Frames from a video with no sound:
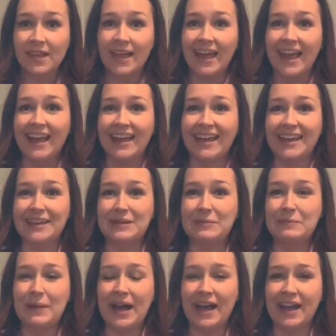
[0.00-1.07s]
And
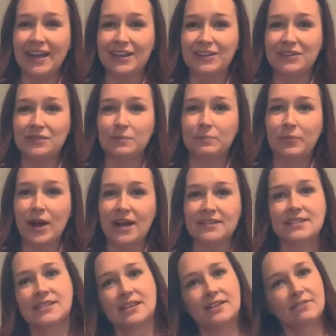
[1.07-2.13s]
by
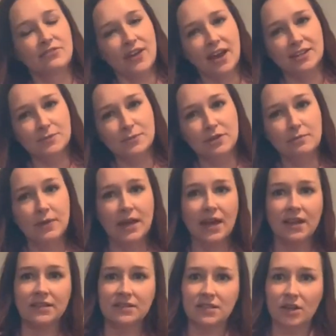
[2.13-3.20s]
practicing fast movement
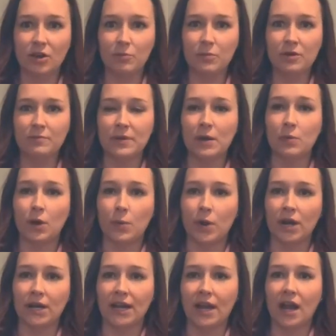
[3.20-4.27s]
and slow movement, we're
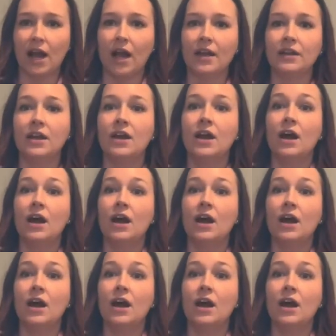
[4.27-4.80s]
working on